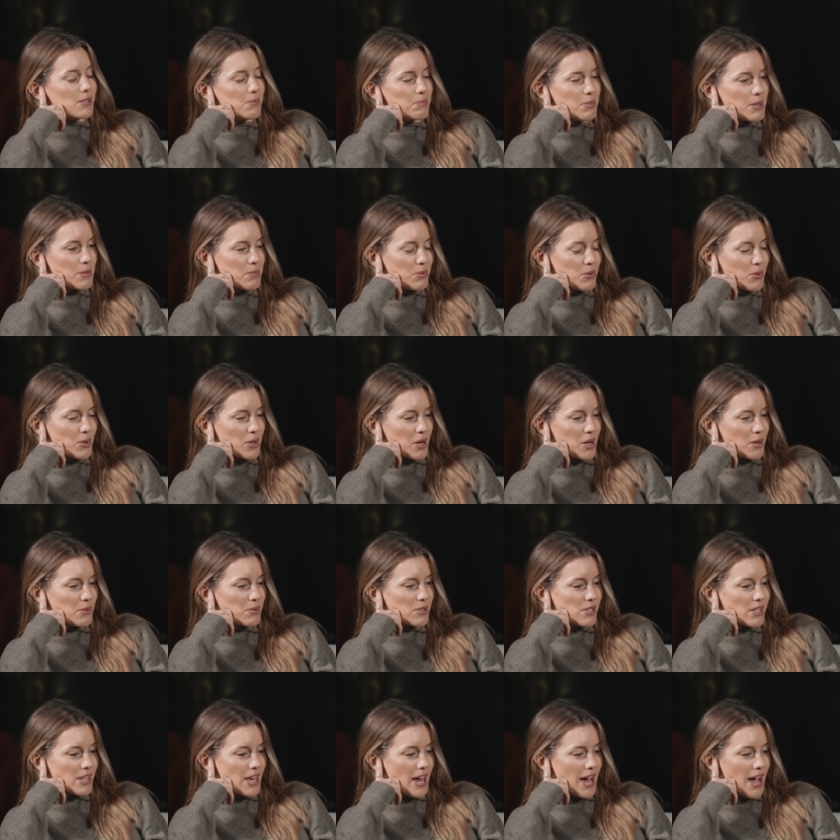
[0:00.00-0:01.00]
some people when I
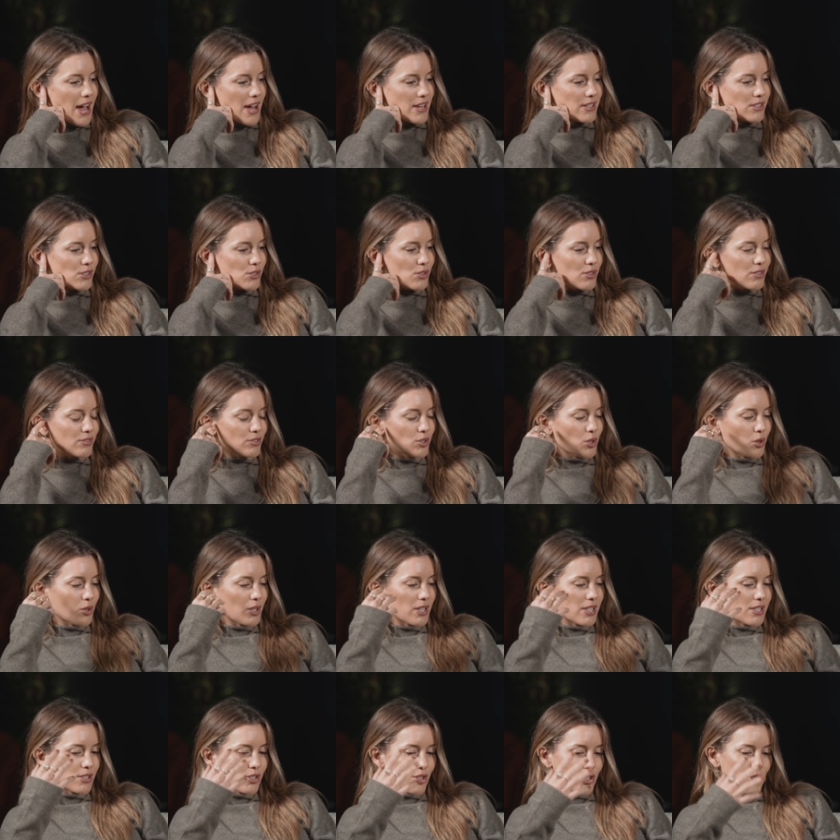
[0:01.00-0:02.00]
was there and sort of got
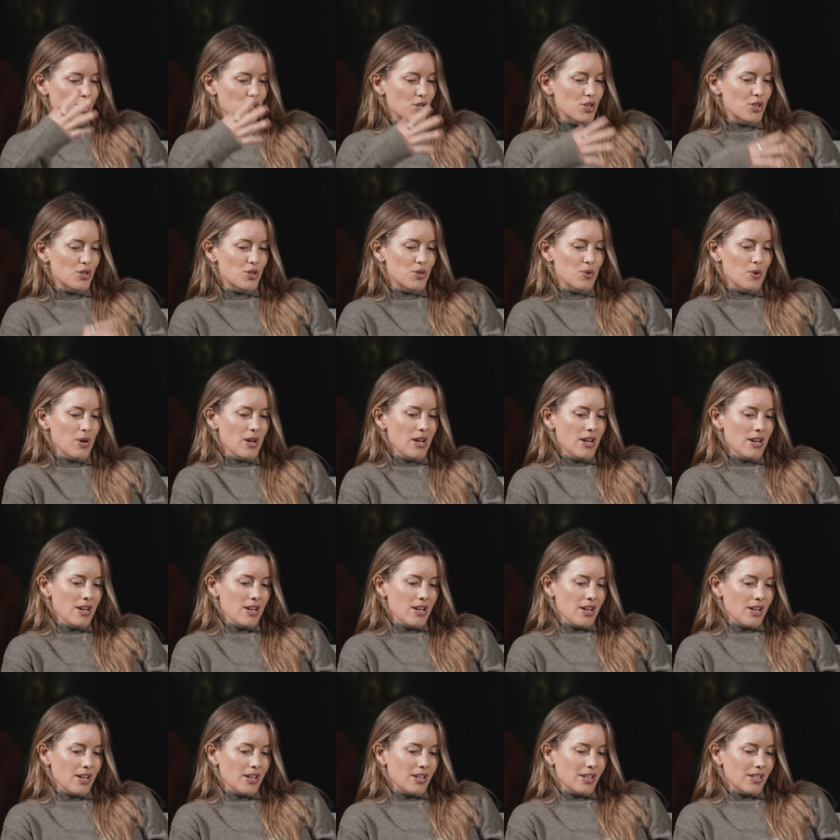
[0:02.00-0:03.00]
into
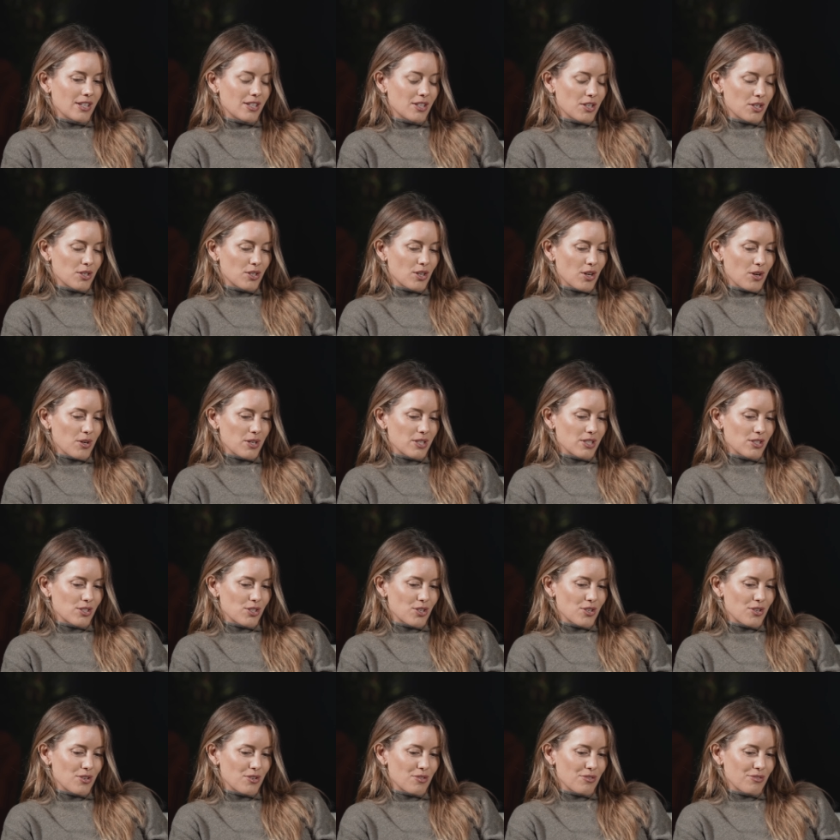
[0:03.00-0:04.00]
you know, going
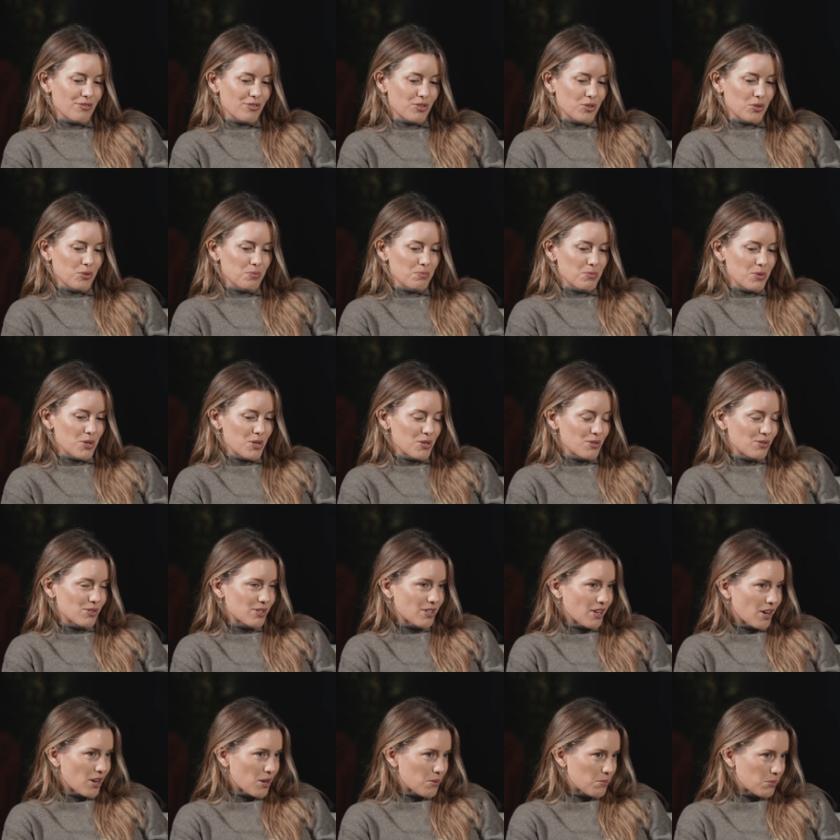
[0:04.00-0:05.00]
to full moon
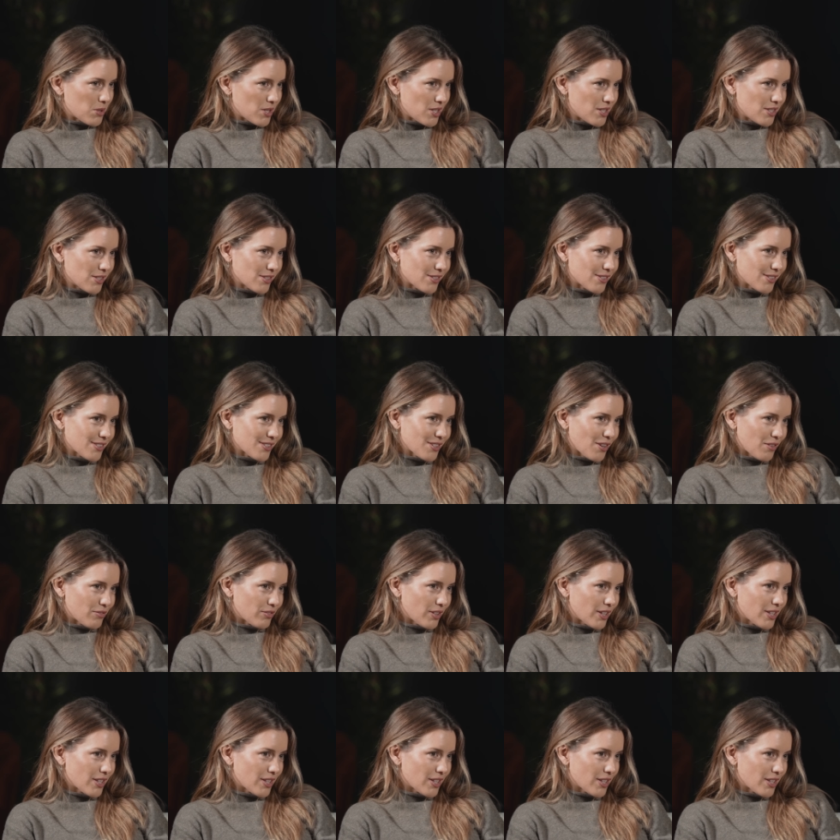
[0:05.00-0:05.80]
ceremonies and stuff